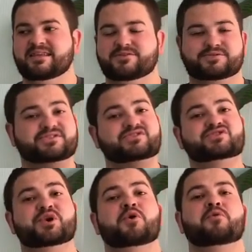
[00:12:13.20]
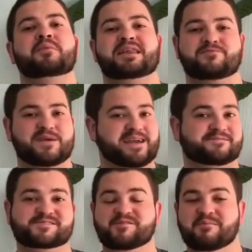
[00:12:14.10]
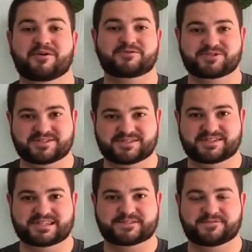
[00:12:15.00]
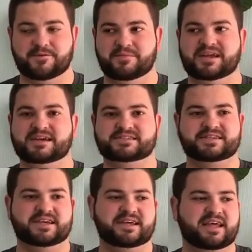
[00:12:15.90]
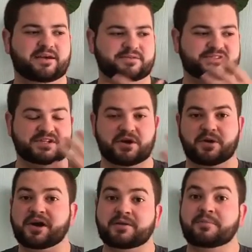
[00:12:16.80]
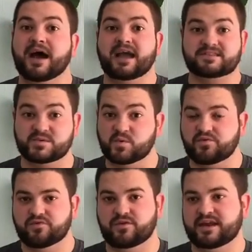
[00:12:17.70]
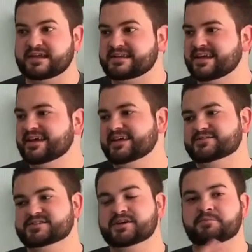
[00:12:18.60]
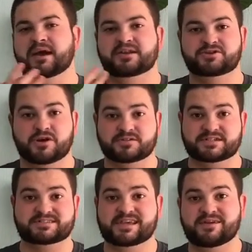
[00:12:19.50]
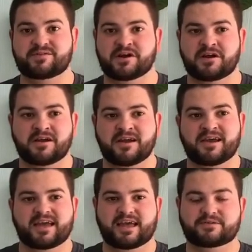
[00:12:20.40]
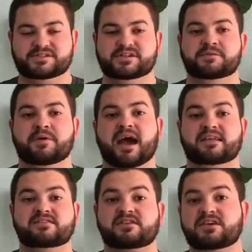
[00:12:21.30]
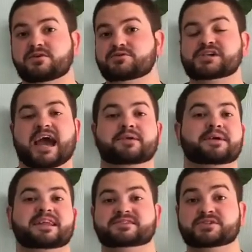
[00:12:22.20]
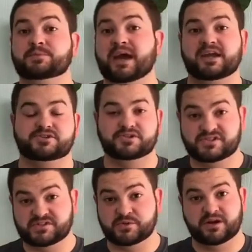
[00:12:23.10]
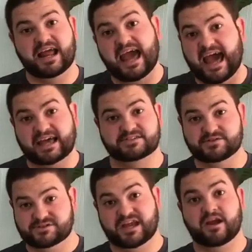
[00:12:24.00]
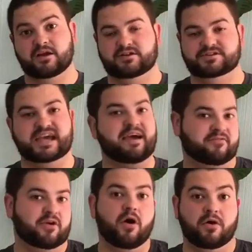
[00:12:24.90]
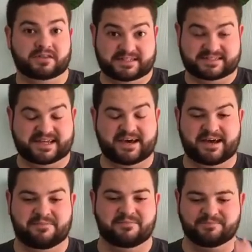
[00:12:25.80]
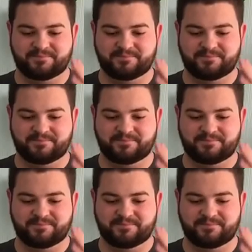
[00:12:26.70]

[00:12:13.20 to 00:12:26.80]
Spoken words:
there are so many waves of emotions to this film, because it was, you know, a goodbye to Wolverine. It was a goodbye to Charles Xavier. It was a goodbye to Hugh Jackman and Sir Patrick Stewart as those characters after all this time.